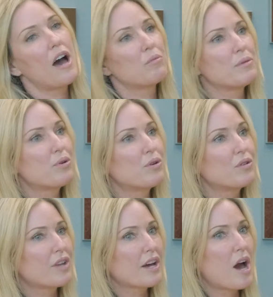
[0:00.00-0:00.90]
We
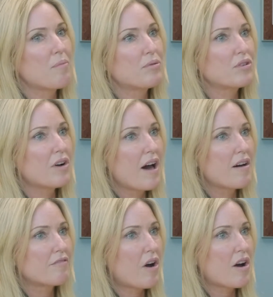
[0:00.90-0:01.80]
pulled a couple
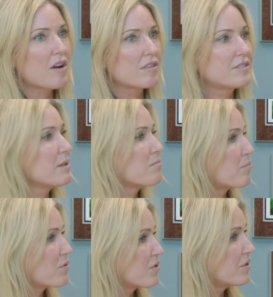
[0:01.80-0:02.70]
of our team
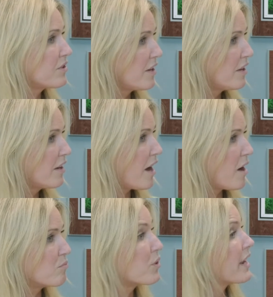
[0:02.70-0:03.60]
members,
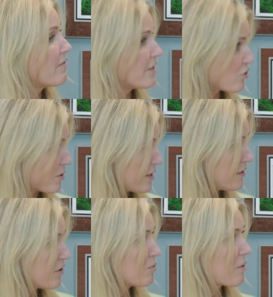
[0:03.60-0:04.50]
Renee
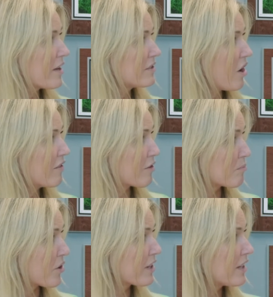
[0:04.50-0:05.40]
Ventris, who runs all of our
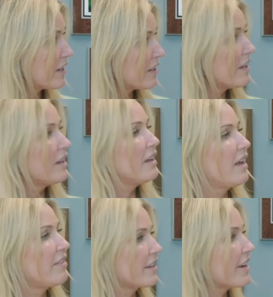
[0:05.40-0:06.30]
marketing,
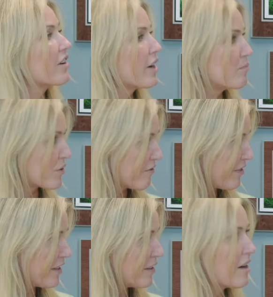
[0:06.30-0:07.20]
and then Caroline
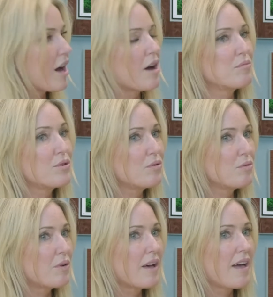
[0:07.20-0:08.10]
Murphy, who